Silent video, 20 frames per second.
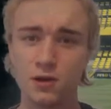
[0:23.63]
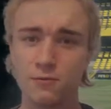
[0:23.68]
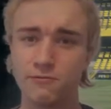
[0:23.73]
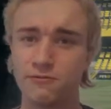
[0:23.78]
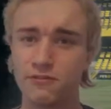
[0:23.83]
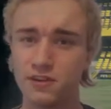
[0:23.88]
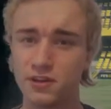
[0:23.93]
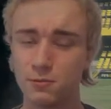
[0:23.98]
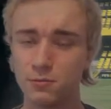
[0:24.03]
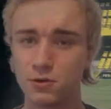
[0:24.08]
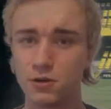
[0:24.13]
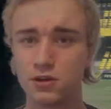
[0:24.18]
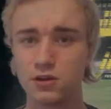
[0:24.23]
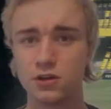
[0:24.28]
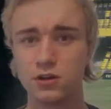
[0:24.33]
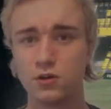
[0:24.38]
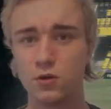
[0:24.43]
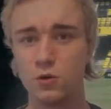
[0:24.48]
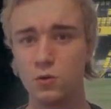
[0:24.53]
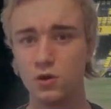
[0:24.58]
I think I'm
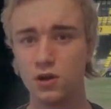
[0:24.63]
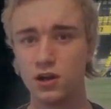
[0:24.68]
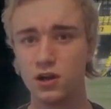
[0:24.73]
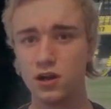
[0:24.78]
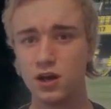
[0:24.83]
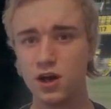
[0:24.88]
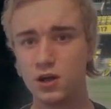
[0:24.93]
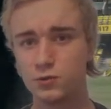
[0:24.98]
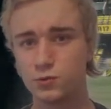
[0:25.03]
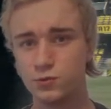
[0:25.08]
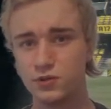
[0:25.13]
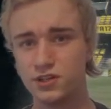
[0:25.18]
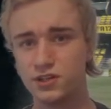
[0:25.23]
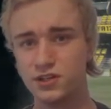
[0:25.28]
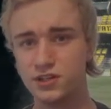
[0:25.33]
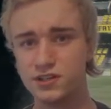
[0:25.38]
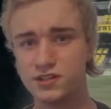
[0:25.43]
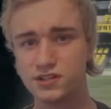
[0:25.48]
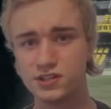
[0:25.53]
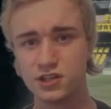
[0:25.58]
gonna go a lot
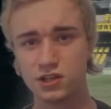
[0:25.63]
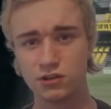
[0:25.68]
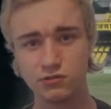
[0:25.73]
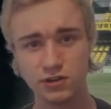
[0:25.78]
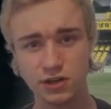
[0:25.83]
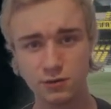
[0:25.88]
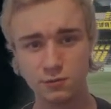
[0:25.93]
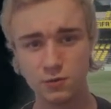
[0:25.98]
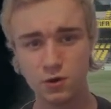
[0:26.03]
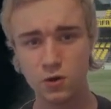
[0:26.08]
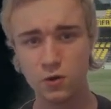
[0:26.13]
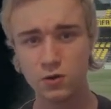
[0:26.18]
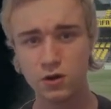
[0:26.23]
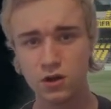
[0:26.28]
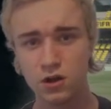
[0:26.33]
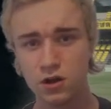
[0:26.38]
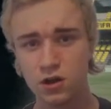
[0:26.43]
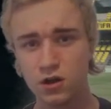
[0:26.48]
with this career mode.